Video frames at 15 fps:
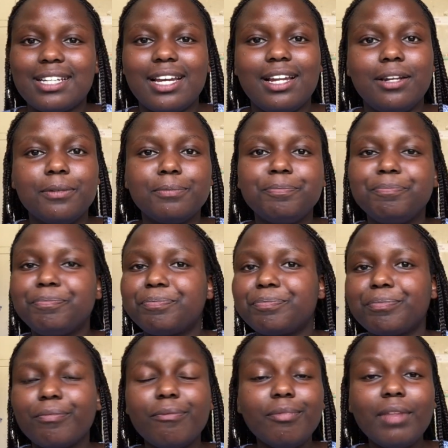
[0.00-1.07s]
And
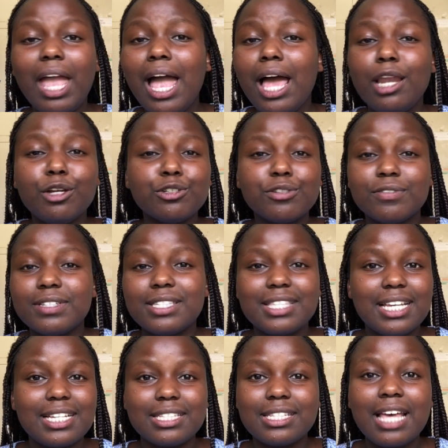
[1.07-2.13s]
a lot of these
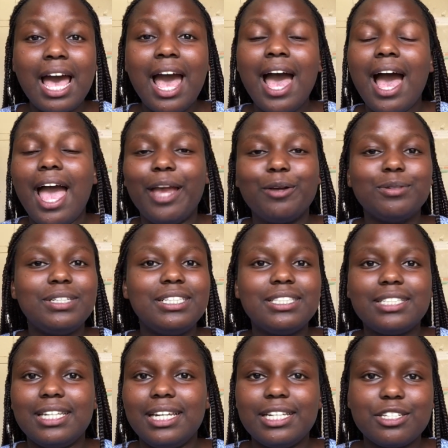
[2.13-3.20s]
things I
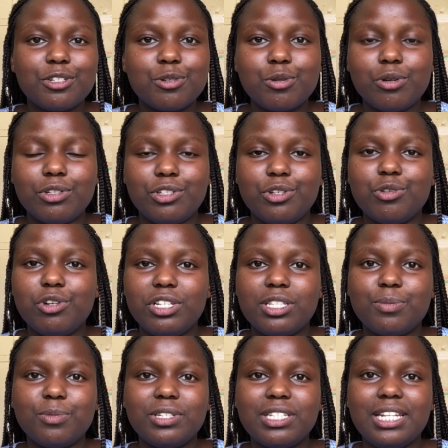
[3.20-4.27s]
couldn't relate to because, you know,
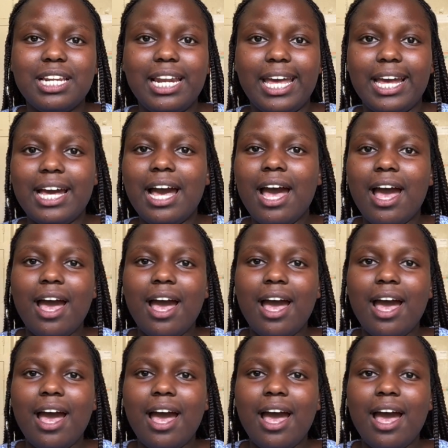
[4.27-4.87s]
it's mostly like